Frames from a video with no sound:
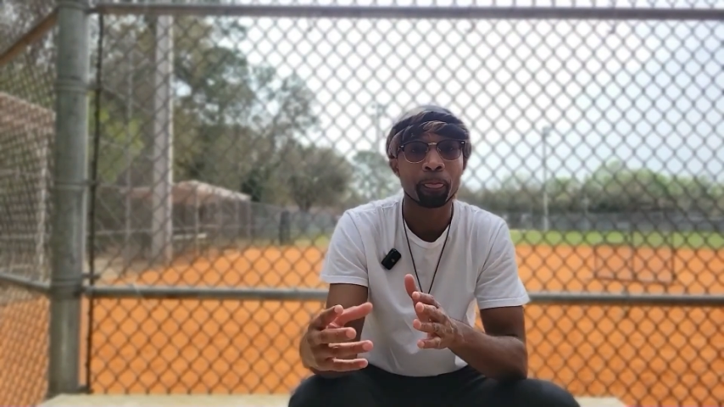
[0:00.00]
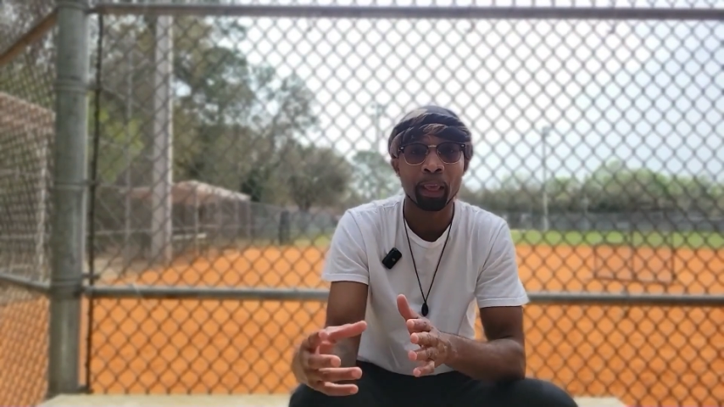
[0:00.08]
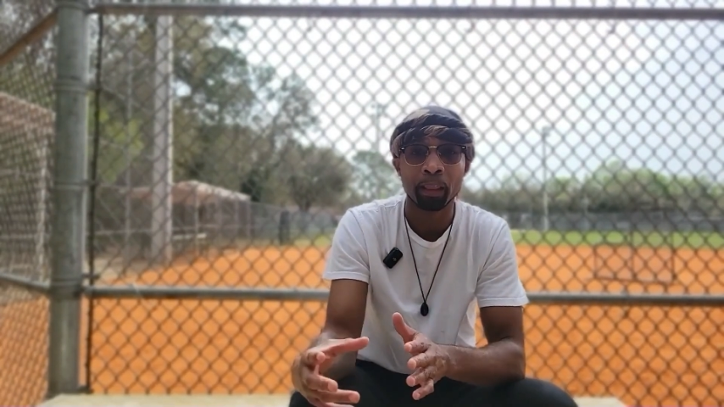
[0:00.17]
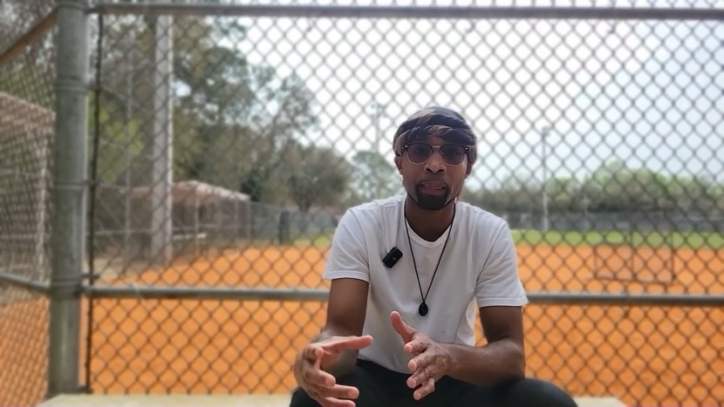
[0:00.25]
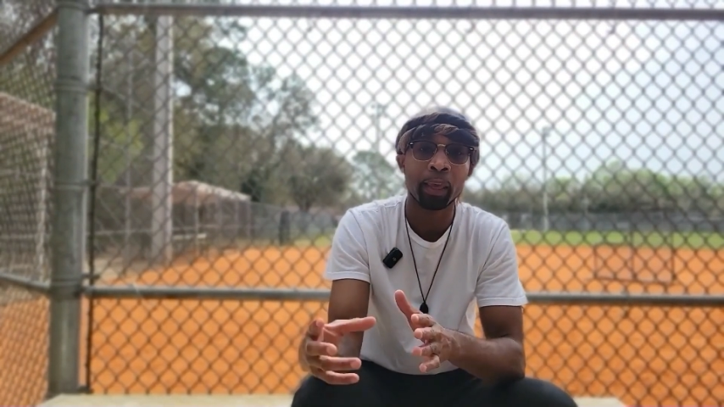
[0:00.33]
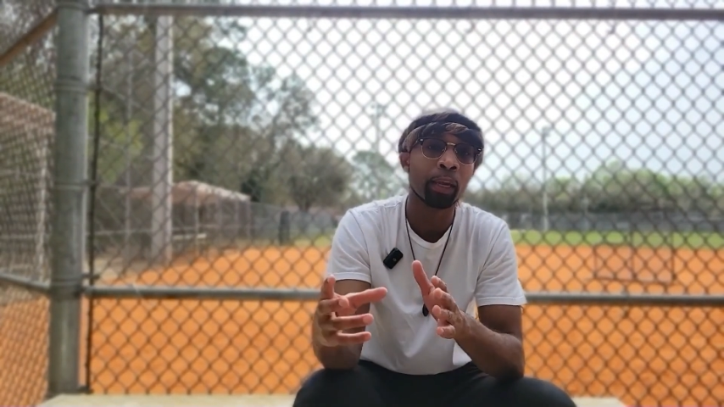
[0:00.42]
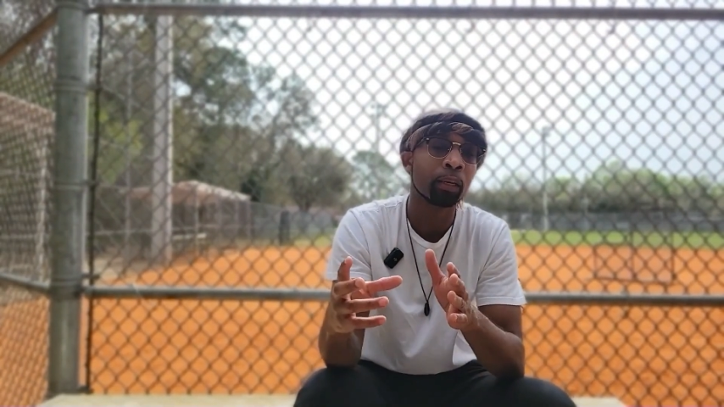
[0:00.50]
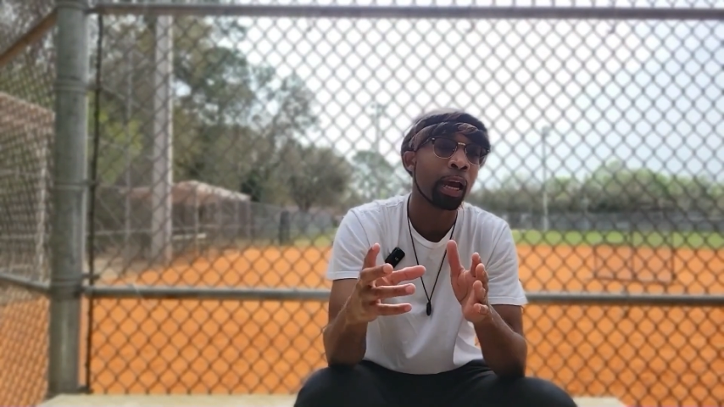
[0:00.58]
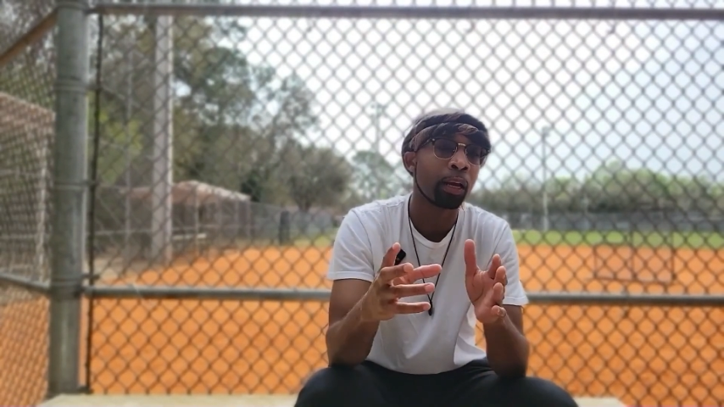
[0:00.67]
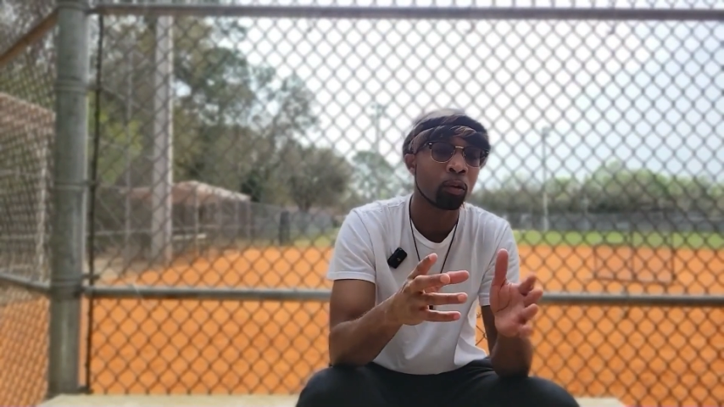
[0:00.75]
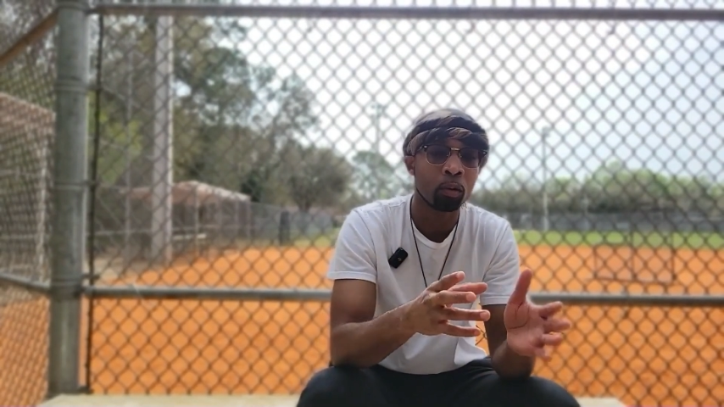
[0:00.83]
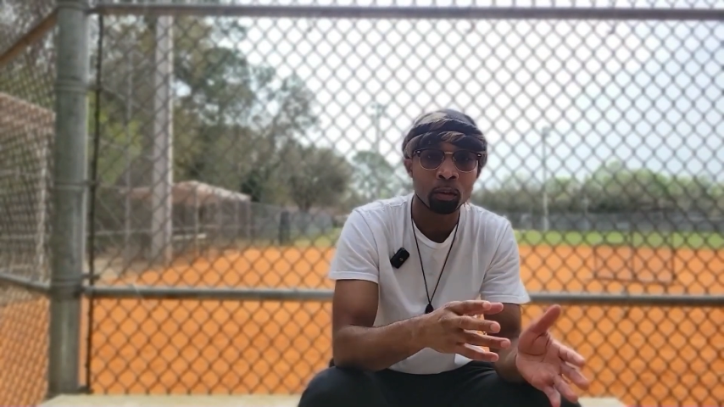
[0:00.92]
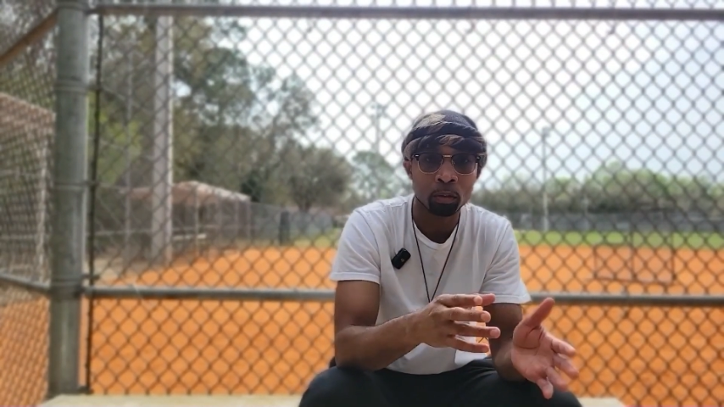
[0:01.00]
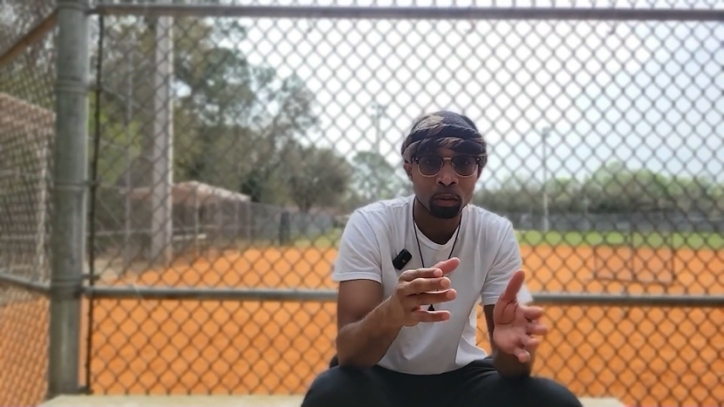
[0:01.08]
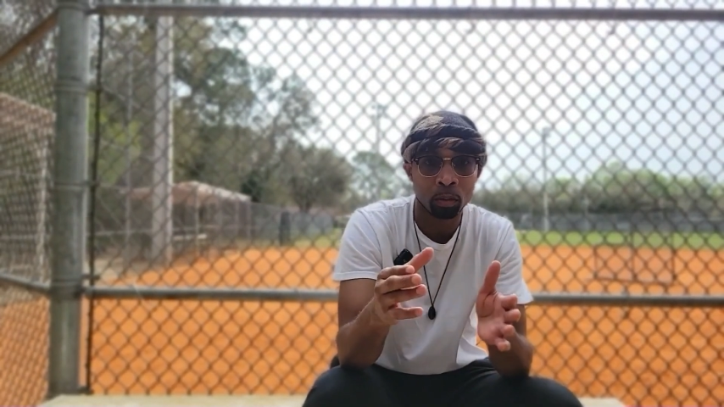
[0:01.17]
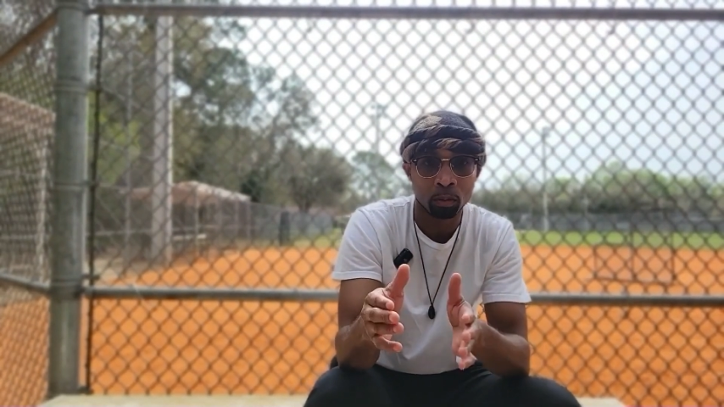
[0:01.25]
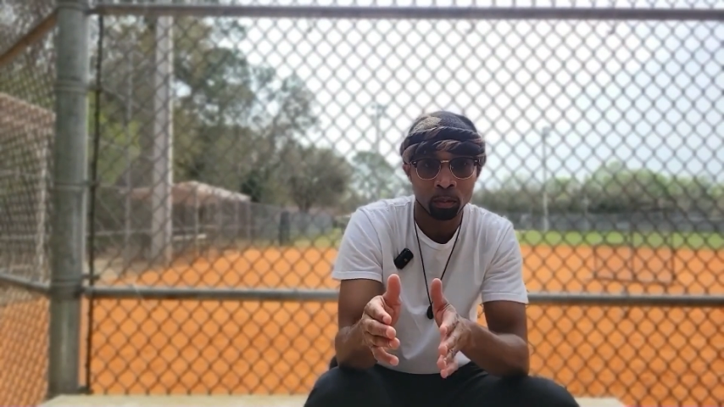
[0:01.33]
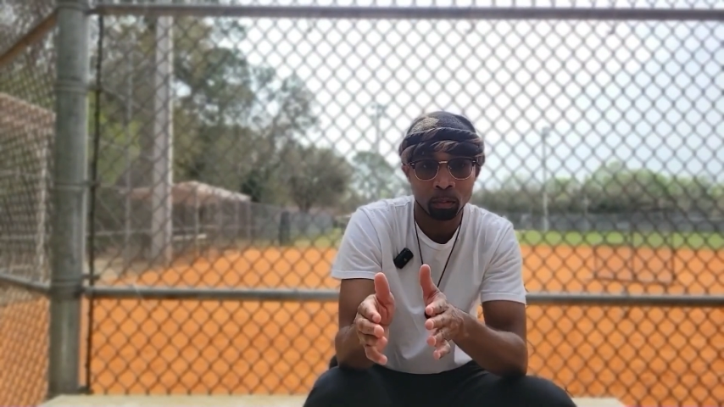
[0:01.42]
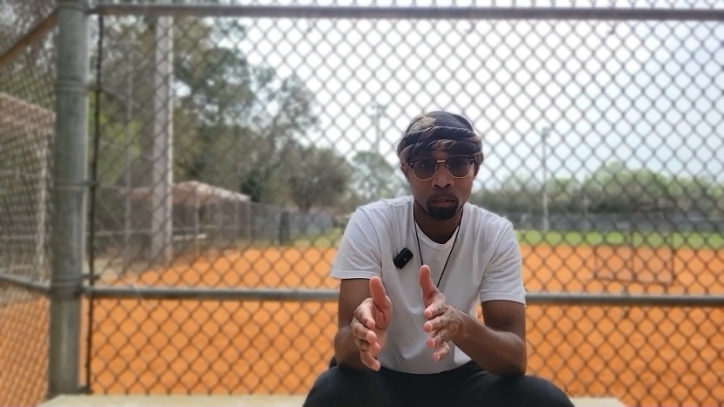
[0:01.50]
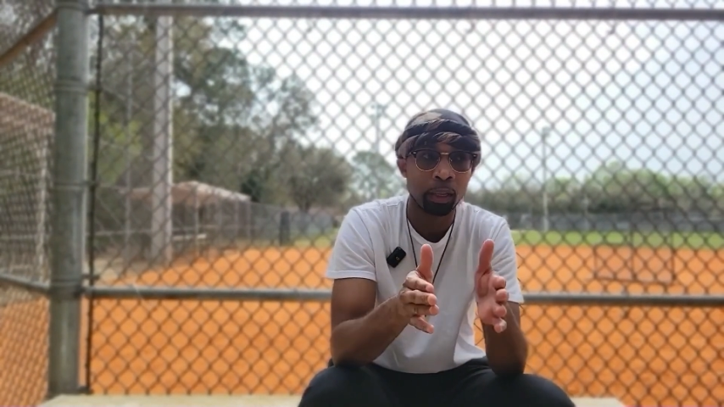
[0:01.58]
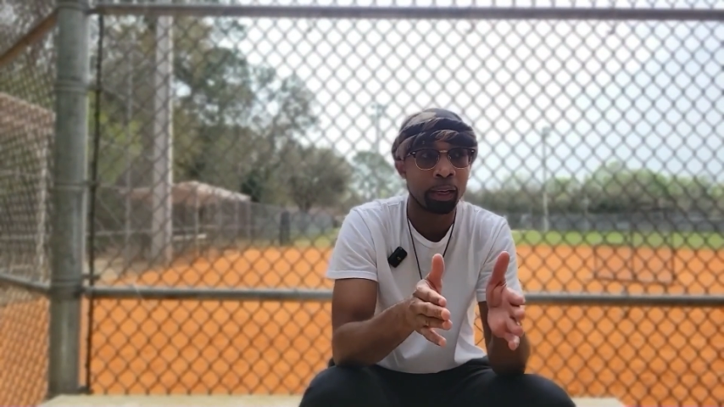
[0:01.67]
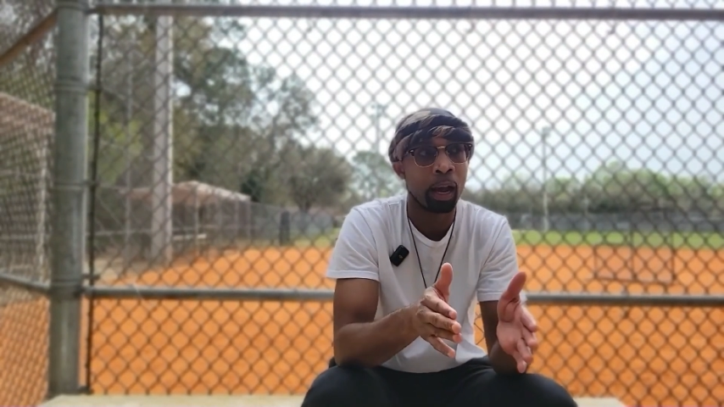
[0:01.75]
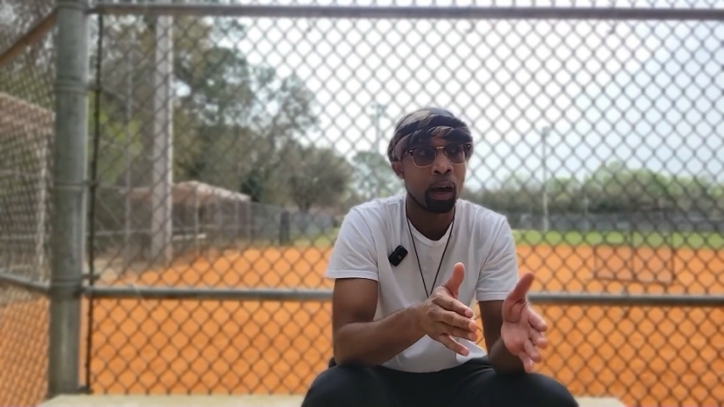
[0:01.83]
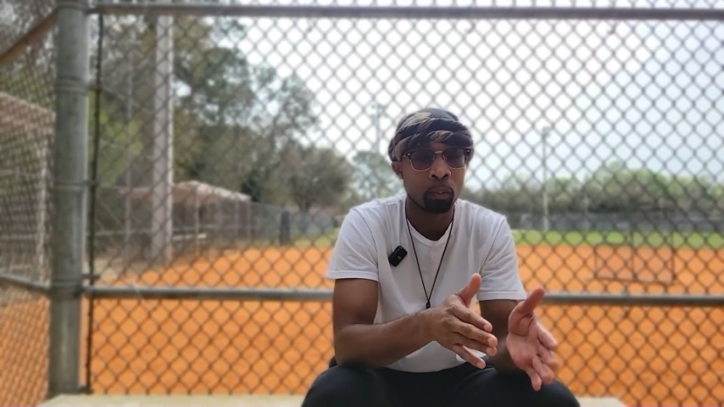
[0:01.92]
And then that also,
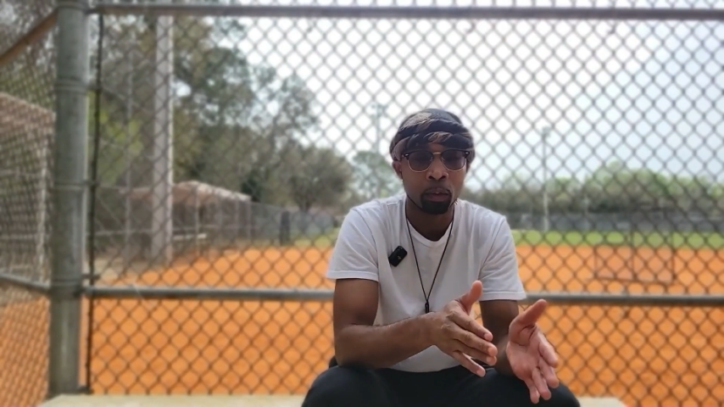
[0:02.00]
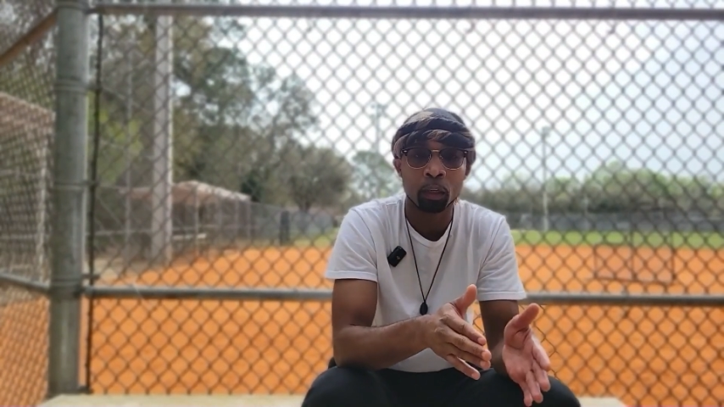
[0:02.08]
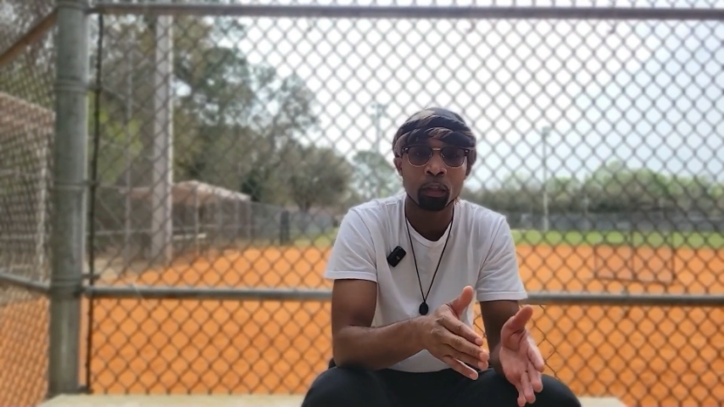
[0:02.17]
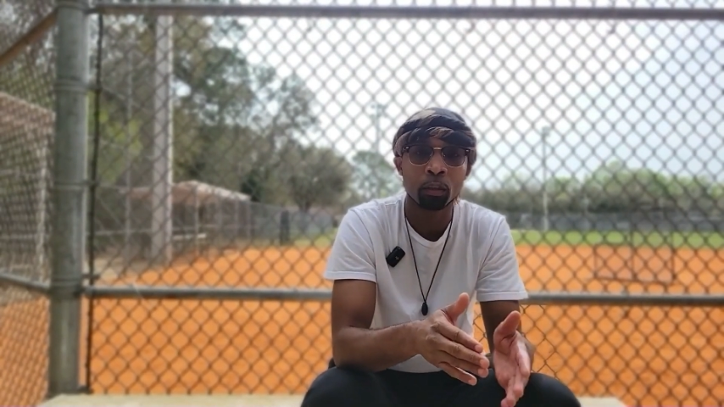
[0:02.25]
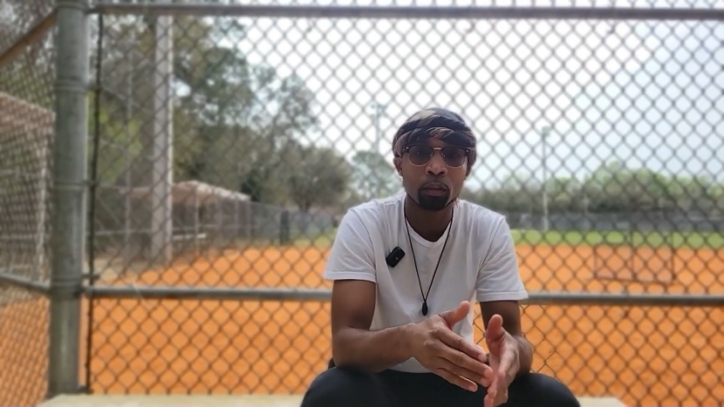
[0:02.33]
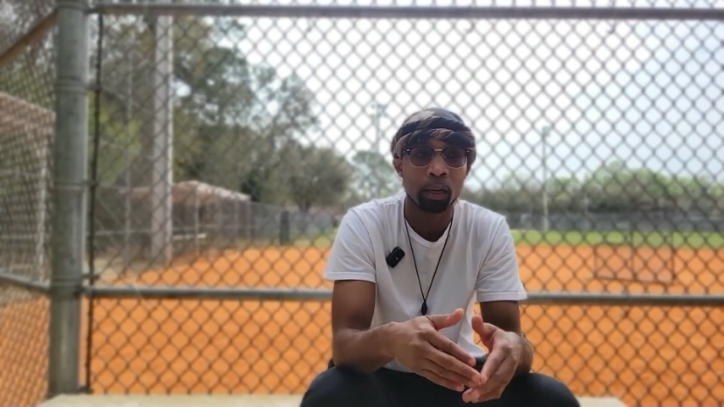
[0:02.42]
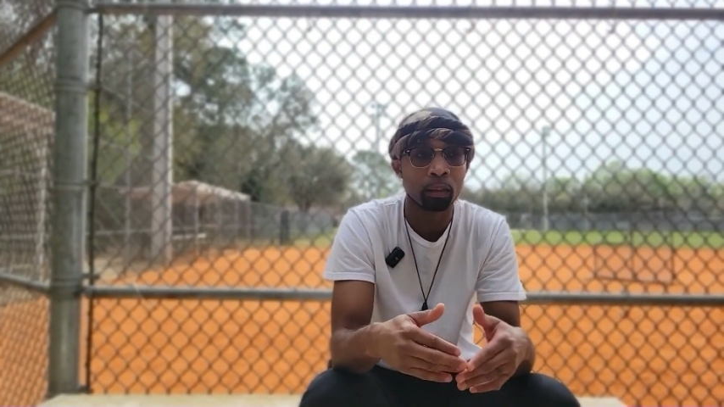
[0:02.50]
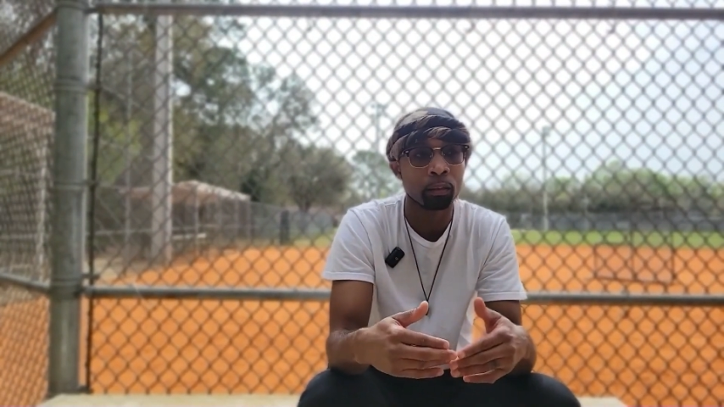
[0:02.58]
like, how are we gonna do that?